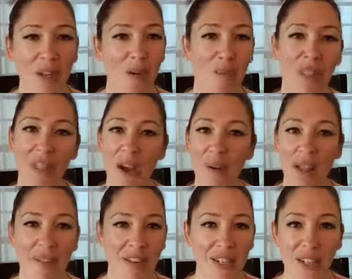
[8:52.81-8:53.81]
without
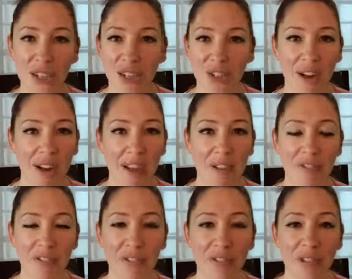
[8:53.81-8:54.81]
having to strive,
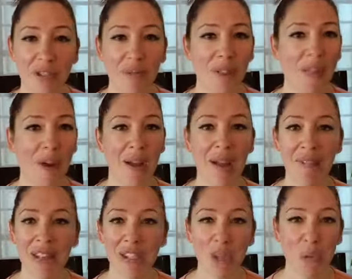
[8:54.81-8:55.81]
without
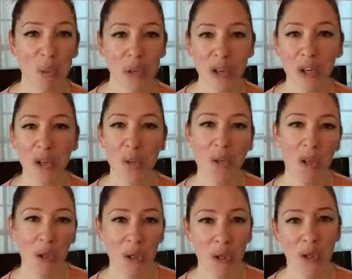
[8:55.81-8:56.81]
having to work or
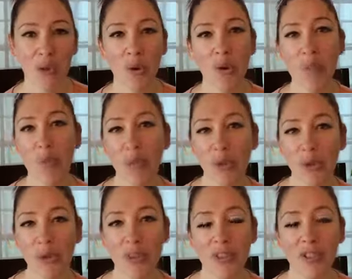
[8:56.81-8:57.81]
earn or
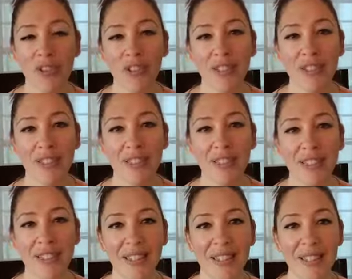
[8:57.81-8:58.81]
prove.
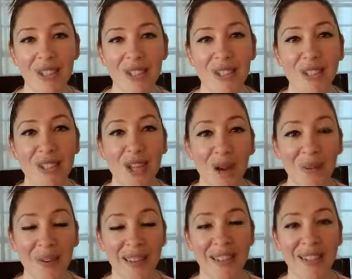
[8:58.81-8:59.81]
Just
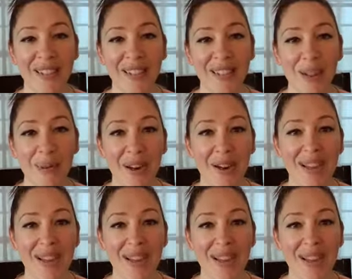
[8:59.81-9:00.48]
knowing we are